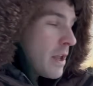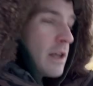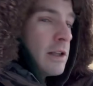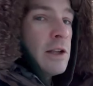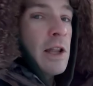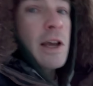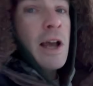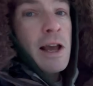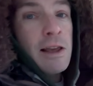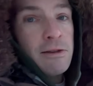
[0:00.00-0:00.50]

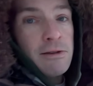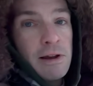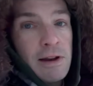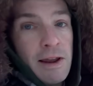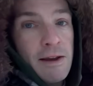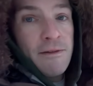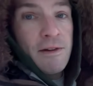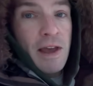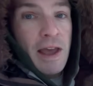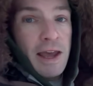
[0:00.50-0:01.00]
Like I said, I
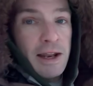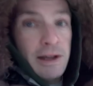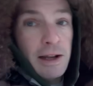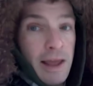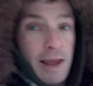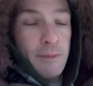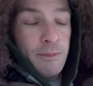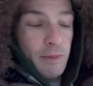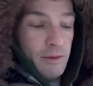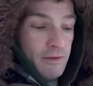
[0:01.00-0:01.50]
have a
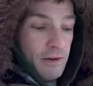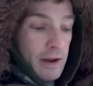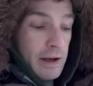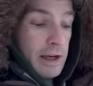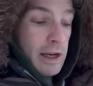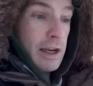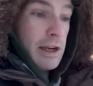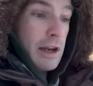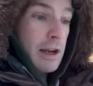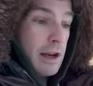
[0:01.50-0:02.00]
headlamp if I
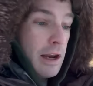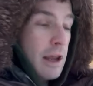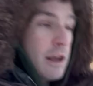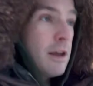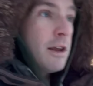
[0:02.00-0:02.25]
need it.